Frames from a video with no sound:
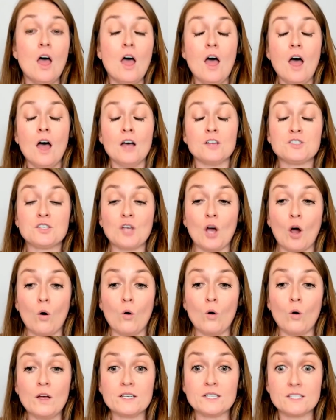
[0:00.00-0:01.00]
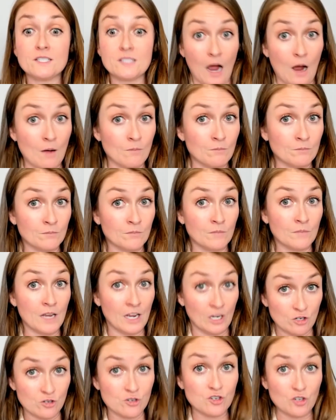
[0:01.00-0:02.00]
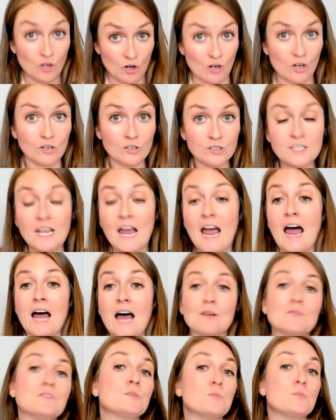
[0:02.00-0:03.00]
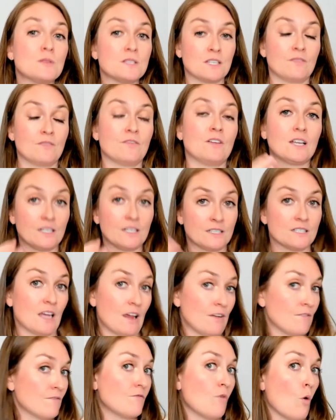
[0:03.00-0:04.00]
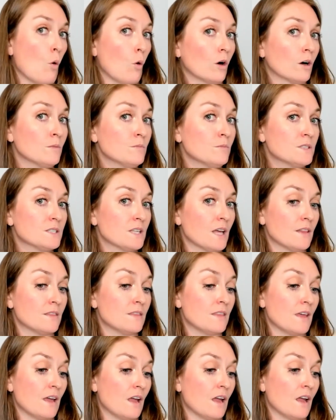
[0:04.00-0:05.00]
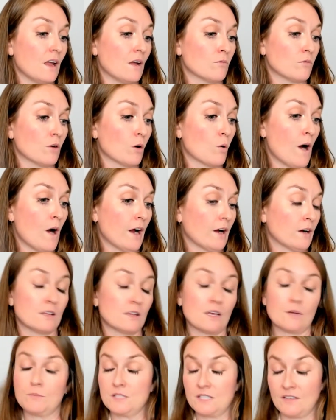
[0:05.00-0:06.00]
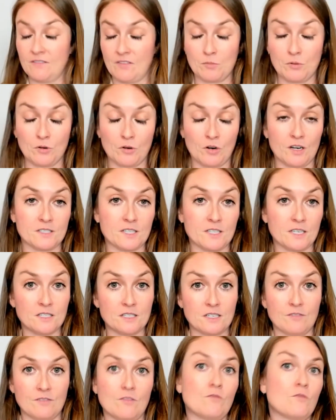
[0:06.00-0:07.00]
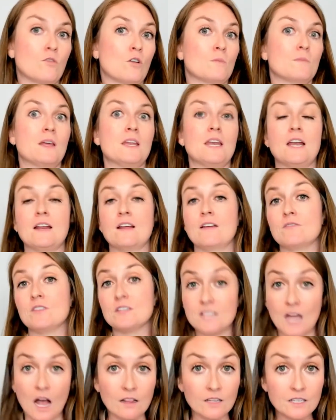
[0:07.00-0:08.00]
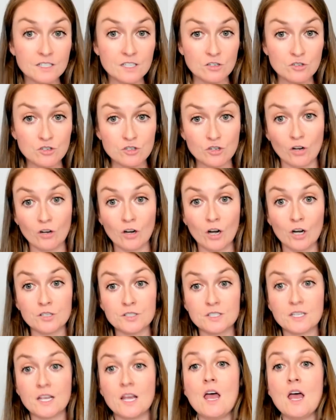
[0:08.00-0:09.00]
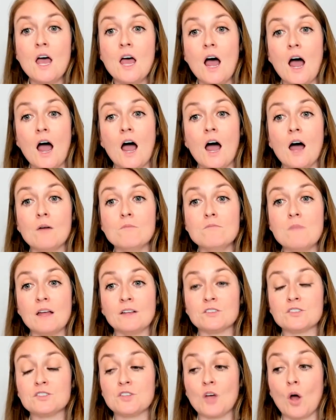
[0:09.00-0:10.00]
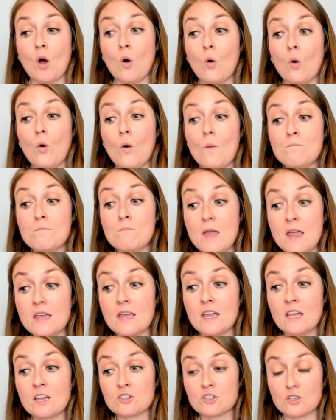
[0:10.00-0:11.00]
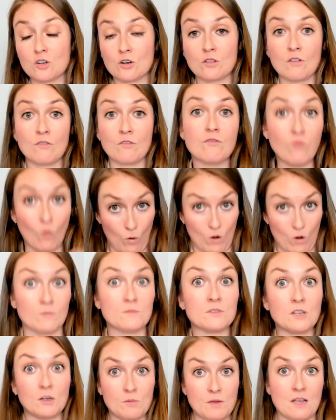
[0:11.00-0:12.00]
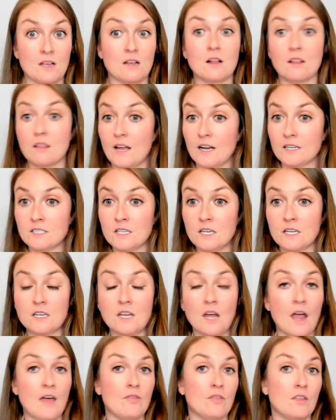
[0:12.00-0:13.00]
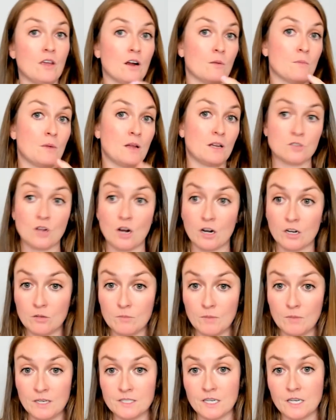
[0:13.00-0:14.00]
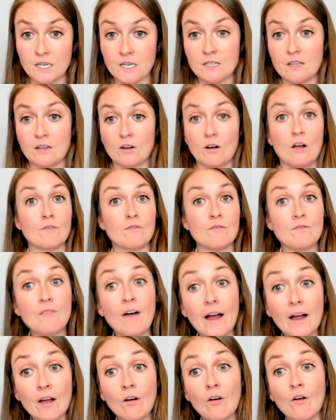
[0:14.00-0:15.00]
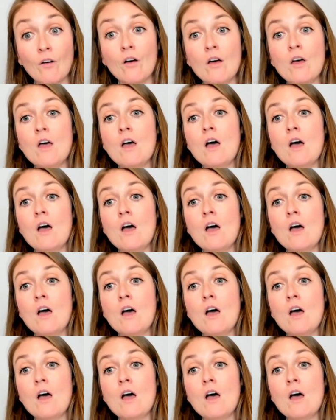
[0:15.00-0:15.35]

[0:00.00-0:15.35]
So some insurers have specific consent forms that they require, like Pacific Blue Cross has a different form than any of the TELUS insurers. And so making sure the forms are being collected and they're being documented, they're on file.